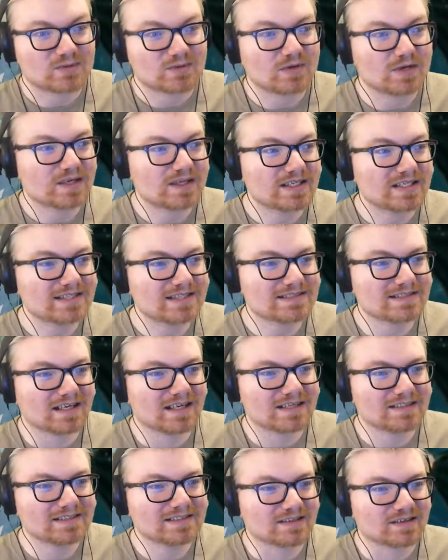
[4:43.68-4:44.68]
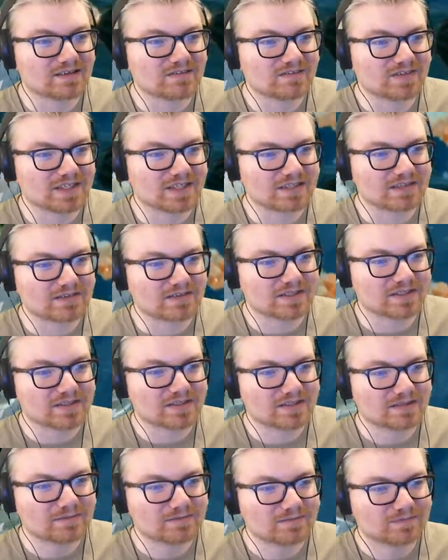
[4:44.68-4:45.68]
Well, he's not terrifying or
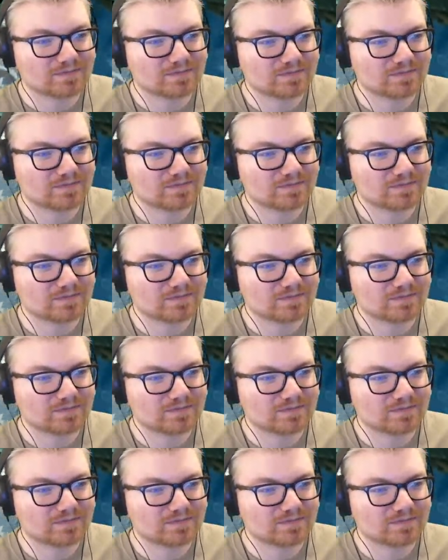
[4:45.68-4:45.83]
anything.